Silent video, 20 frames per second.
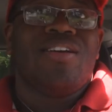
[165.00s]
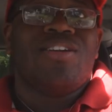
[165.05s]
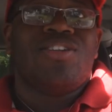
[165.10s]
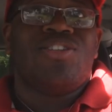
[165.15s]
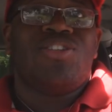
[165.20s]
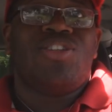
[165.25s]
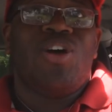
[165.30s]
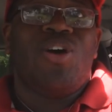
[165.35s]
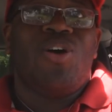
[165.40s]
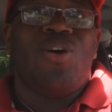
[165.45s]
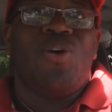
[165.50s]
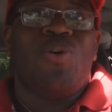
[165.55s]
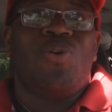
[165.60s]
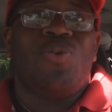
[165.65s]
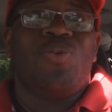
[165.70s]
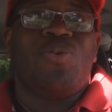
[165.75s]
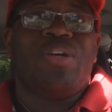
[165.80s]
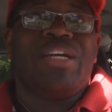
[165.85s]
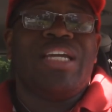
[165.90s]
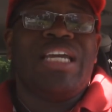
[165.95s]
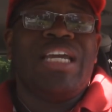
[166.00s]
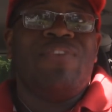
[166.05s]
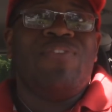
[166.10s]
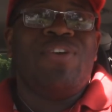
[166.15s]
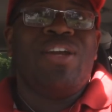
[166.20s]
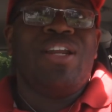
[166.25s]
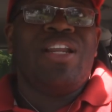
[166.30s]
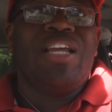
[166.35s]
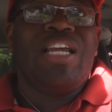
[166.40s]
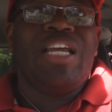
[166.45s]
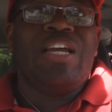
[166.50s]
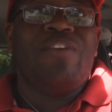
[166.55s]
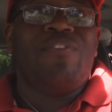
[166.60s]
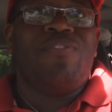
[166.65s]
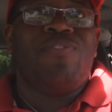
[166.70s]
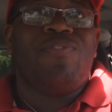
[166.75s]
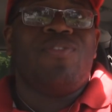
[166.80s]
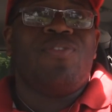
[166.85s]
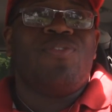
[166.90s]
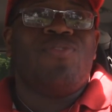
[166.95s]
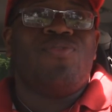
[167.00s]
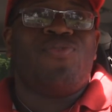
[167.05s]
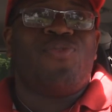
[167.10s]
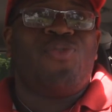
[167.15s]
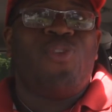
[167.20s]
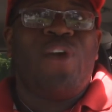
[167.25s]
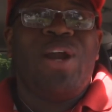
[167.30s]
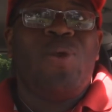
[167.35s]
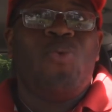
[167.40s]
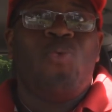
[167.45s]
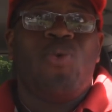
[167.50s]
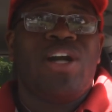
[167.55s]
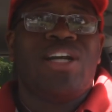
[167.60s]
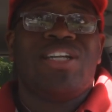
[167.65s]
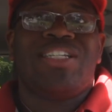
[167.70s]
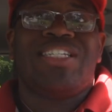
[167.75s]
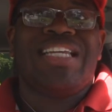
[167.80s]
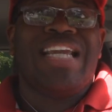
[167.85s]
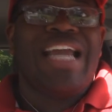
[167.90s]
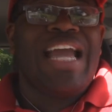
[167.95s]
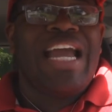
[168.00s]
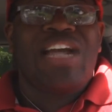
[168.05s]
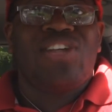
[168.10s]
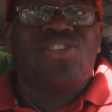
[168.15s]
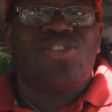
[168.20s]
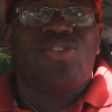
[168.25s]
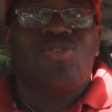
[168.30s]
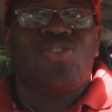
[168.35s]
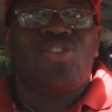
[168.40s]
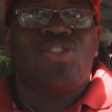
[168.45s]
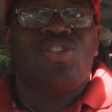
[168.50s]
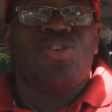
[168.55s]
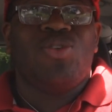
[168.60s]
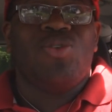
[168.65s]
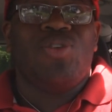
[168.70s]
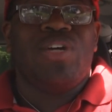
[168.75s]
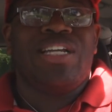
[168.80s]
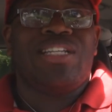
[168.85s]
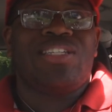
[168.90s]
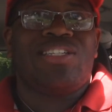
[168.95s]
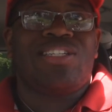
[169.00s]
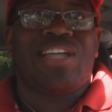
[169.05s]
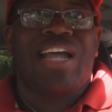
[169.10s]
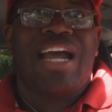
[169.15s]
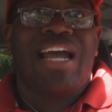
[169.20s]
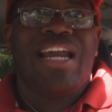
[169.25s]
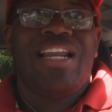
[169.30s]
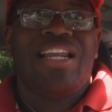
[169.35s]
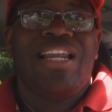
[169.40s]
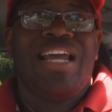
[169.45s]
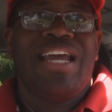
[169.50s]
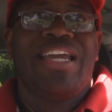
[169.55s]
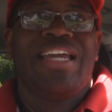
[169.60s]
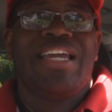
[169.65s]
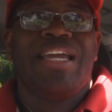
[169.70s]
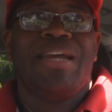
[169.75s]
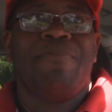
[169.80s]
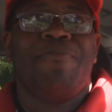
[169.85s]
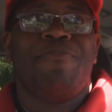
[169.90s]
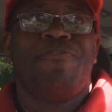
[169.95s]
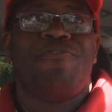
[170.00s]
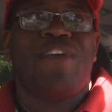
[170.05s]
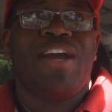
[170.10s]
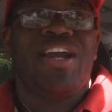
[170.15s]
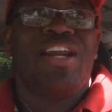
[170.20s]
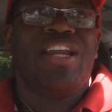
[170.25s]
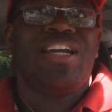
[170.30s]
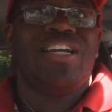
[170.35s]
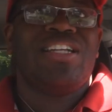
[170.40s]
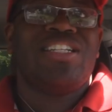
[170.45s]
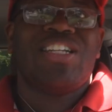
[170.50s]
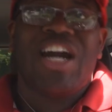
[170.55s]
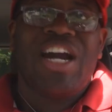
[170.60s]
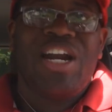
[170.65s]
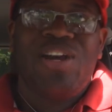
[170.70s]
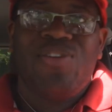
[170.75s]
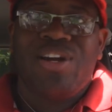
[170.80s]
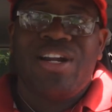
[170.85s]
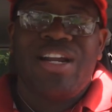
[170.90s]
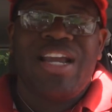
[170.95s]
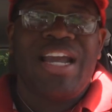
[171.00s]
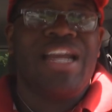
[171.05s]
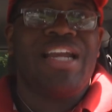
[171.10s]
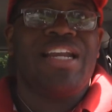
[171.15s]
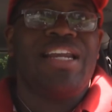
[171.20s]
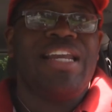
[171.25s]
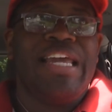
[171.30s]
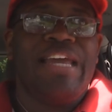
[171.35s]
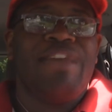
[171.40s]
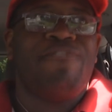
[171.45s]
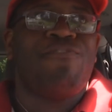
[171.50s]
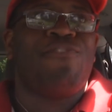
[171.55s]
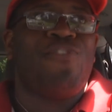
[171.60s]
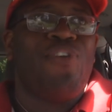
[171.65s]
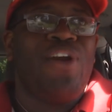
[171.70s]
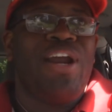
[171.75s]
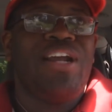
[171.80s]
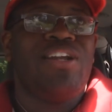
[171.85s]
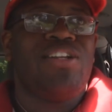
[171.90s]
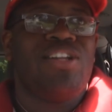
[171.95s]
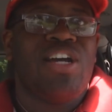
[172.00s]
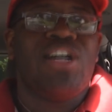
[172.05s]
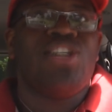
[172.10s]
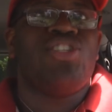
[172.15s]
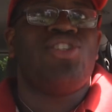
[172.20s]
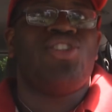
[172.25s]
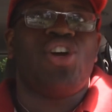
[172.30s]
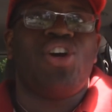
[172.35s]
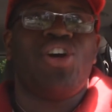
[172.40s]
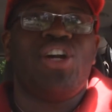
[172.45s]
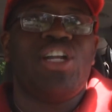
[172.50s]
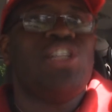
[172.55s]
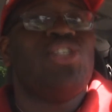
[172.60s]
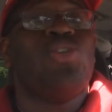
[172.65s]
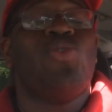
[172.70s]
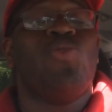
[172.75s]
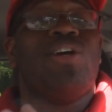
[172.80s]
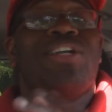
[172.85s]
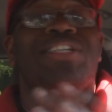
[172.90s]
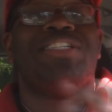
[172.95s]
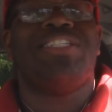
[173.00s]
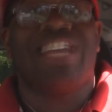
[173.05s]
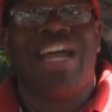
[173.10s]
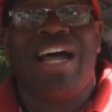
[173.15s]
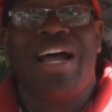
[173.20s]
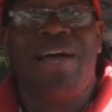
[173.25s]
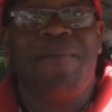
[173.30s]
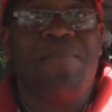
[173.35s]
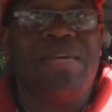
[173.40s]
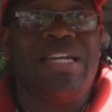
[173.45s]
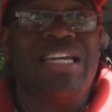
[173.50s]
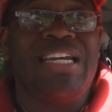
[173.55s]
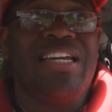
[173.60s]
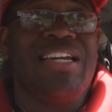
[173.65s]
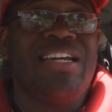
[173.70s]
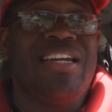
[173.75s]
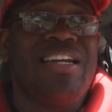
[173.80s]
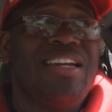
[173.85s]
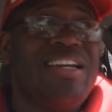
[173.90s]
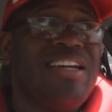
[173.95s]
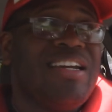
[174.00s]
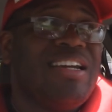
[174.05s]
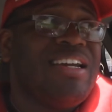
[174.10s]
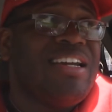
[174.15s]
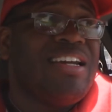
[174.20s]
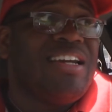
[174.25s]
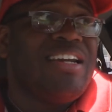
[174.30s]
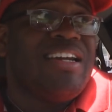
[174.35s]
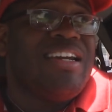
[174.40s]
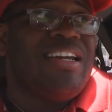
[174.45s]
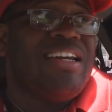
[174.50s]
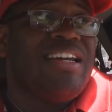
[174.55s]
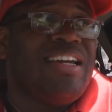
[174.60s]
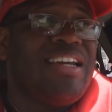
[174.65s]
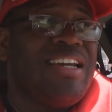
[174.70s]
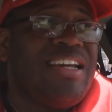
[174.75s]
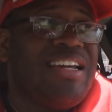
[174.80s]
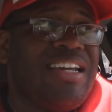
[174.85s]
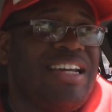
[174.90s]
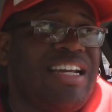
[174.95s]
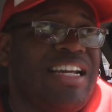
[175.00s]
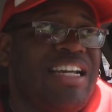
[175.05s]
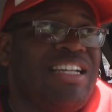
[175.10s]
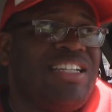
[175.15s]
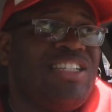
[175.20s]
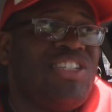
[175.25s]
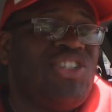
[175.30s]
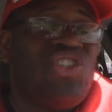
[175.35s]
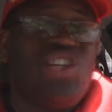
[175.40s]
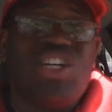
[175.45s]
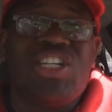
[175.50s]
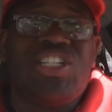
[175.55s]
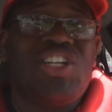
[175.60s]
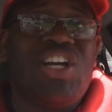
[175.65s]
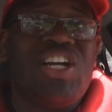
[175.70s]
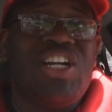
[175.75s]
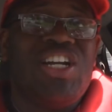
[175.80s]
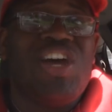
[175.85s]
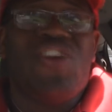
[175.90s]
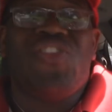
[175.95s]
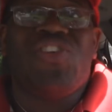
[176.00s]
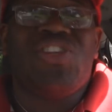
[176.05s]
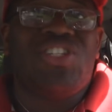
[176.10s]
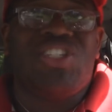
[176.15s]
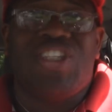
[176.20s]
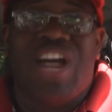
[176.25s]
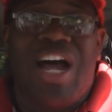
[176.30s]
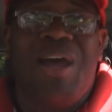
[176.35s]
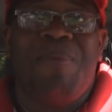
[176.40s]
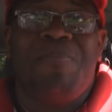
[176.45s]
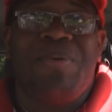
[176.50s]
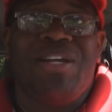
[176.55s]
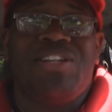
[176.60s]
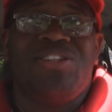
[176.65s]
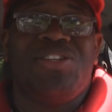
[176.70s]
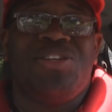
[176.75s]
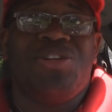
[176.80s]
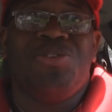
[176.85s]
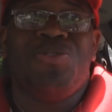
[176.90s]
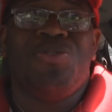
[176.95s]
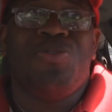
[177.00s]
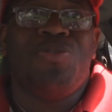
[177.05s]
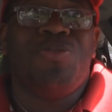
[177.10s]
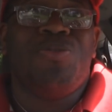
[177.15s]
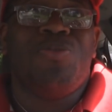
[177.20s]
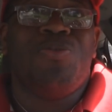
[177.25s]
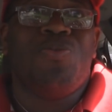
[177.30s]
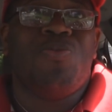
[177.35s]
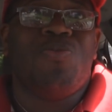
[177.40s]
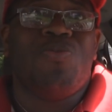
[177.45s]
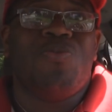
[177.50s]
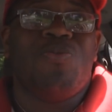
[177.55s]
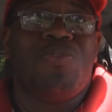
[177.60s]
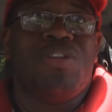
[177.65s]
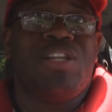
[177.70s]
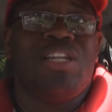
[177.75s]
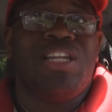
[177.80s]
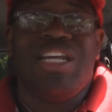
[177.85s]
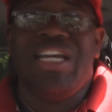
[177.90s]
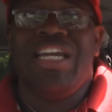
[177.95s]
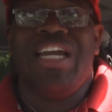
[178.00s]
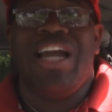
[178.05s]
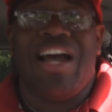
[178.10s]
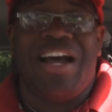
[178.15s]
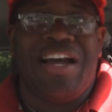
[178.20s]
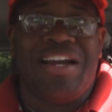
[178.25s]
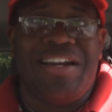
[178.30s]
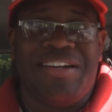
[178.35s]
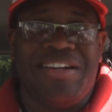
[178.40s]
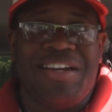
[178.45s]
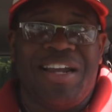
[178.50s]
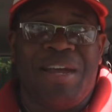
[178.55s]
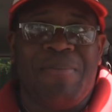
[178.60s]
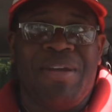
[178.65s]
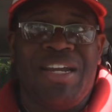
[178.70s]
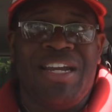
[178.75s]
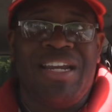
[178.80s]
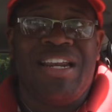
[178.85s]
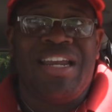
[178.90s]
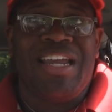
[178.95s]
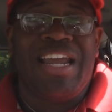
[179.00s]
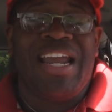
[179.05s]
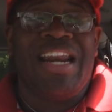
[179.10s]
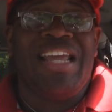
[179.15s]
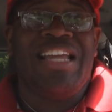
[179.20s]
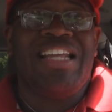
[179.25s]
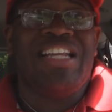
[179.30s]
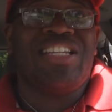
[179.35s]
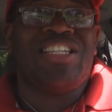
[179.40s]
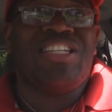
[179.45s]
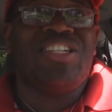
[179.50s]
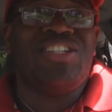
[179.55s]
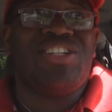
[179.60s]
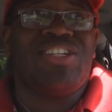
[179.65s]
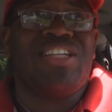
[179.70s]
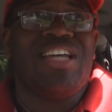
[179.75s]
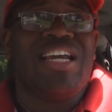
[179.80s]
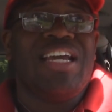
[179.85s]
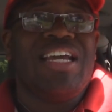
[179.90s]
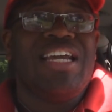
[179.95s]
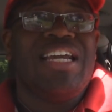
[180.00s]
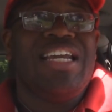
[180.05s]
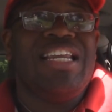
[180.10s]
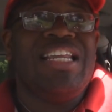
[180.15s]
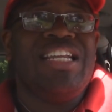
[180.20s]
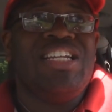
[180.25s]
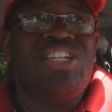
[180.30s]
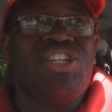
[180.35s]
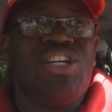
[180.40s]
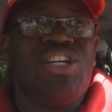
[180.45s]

So even if Frank wears the exosuit, it's kind of like him fighting a tyrant. And if Frank does turn into a zombie, he's just another zombie to Leon. I mean, and he didn't